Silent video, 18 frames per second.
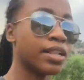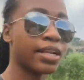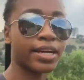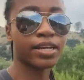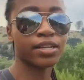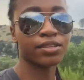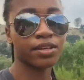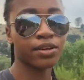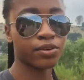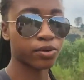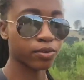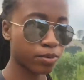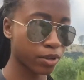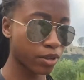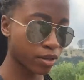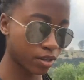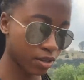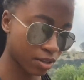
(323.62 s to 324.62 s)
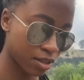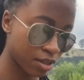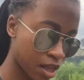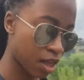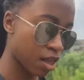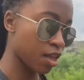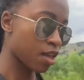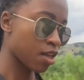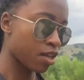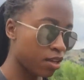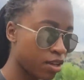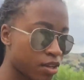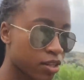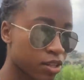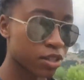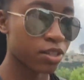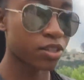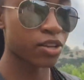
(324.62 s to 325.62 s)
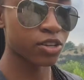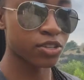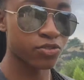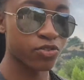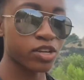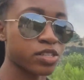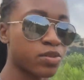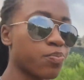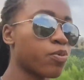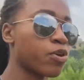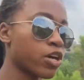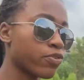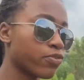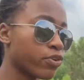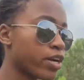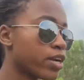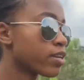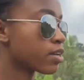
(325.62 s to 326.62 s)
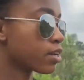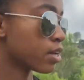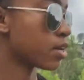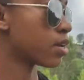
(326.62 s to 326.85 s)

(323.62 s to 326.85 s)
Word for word: Larissa Rubio close friend's boyfriend.